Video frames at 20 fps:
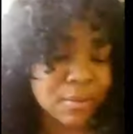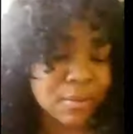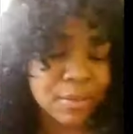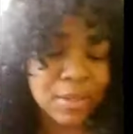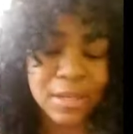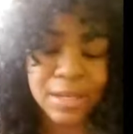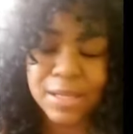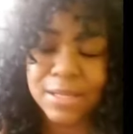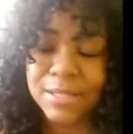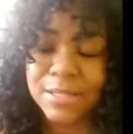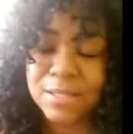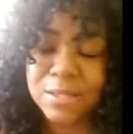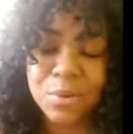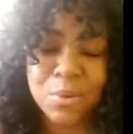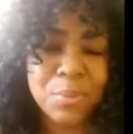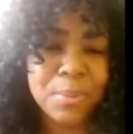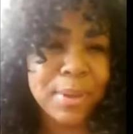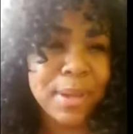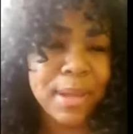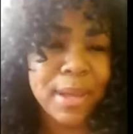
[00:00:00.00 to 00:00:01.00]
and it's
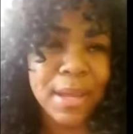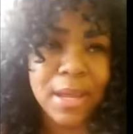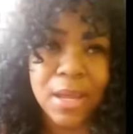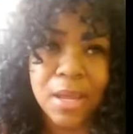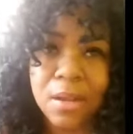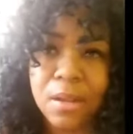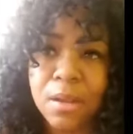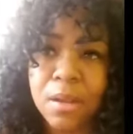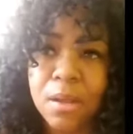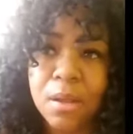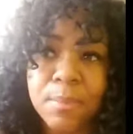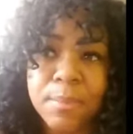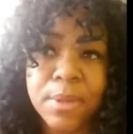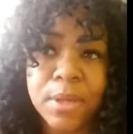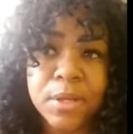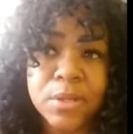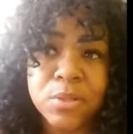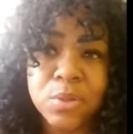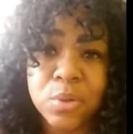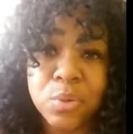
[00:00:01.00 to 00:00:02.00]
so bad,
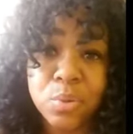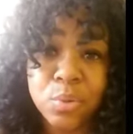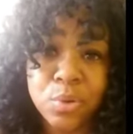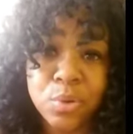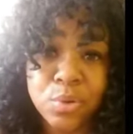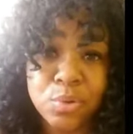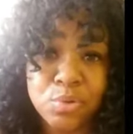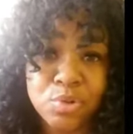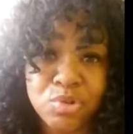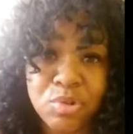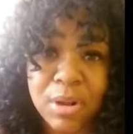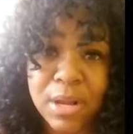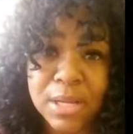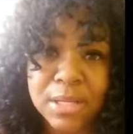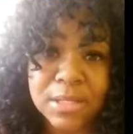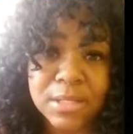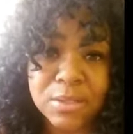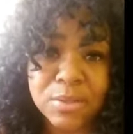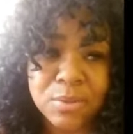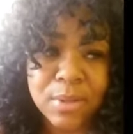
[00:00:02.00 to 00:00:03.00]
because who do you
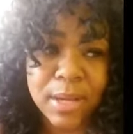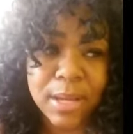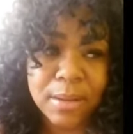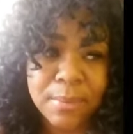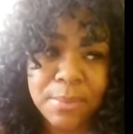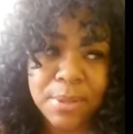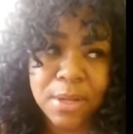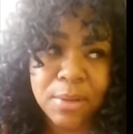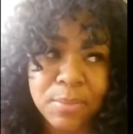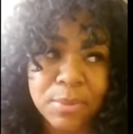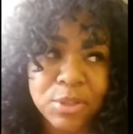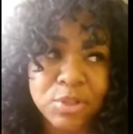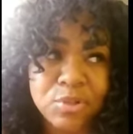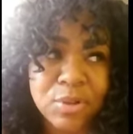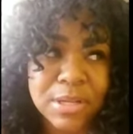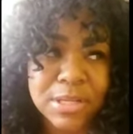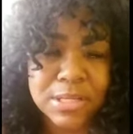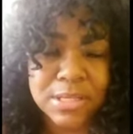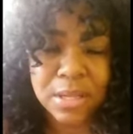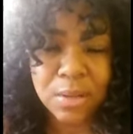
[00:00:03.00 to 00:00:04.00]
trust? You got to be able to
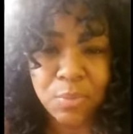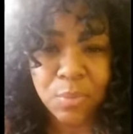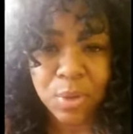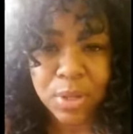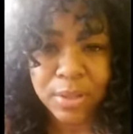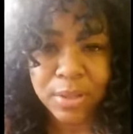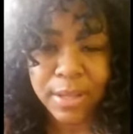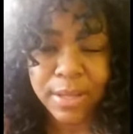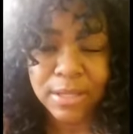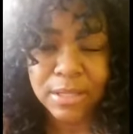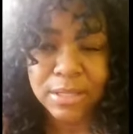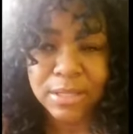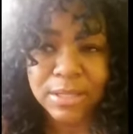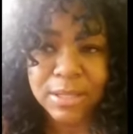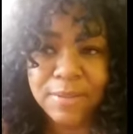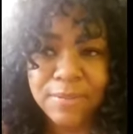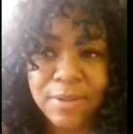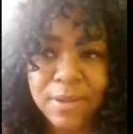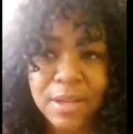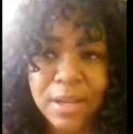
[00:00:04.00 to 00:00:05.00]
trust someone. Like,
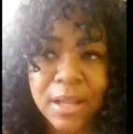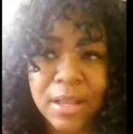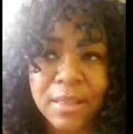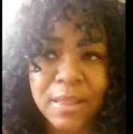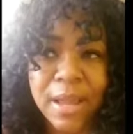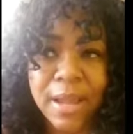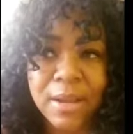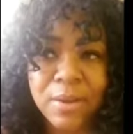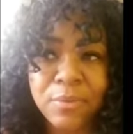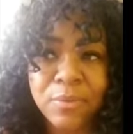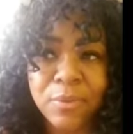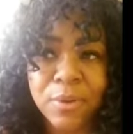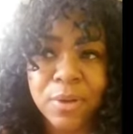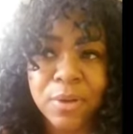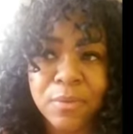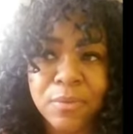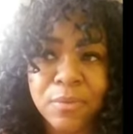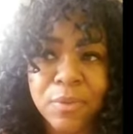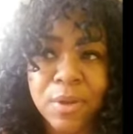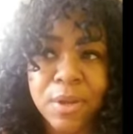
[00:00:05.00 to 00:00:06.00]
living a life
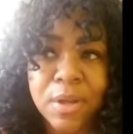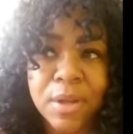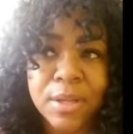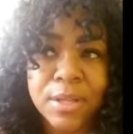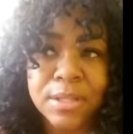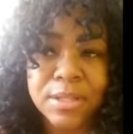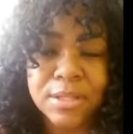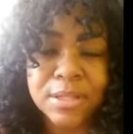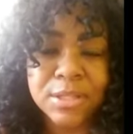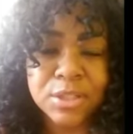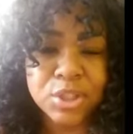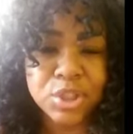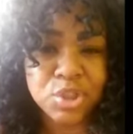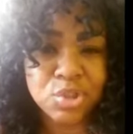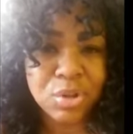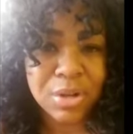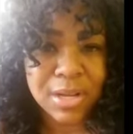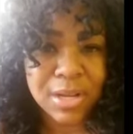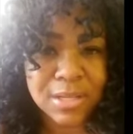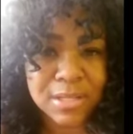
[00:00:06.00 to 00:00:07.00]
of
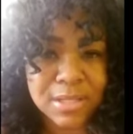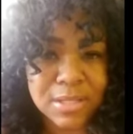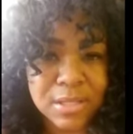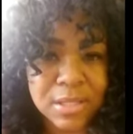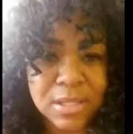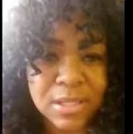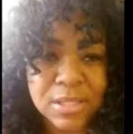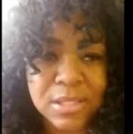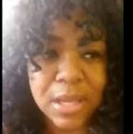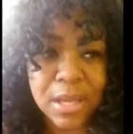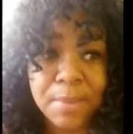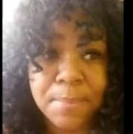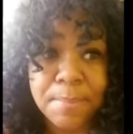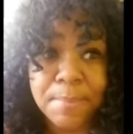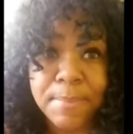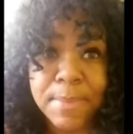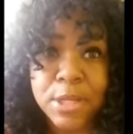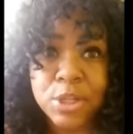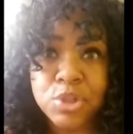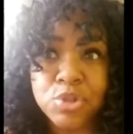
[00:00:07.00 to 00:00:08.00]
distrust is a
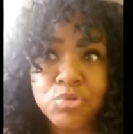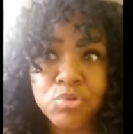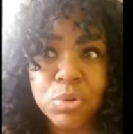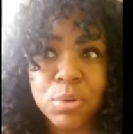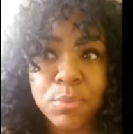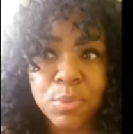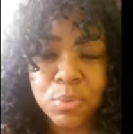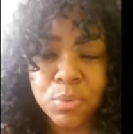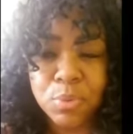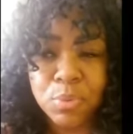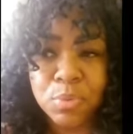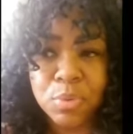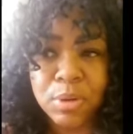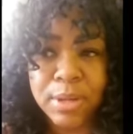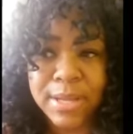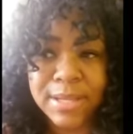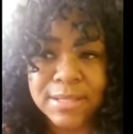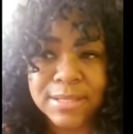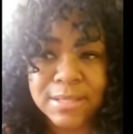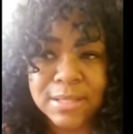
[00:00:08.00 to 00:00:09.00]
miserable
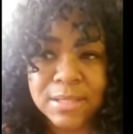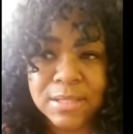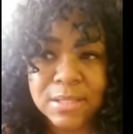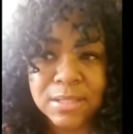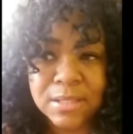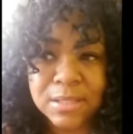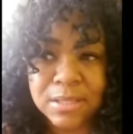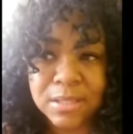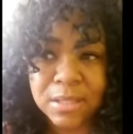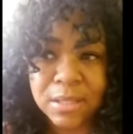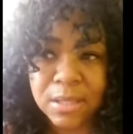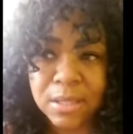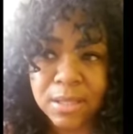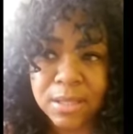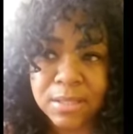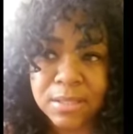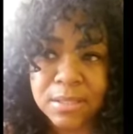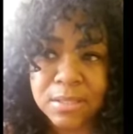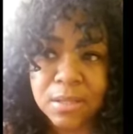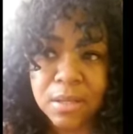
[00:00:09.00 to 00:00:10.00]
existence. It
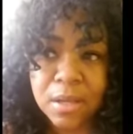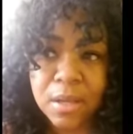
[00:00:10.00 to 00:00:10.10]
is.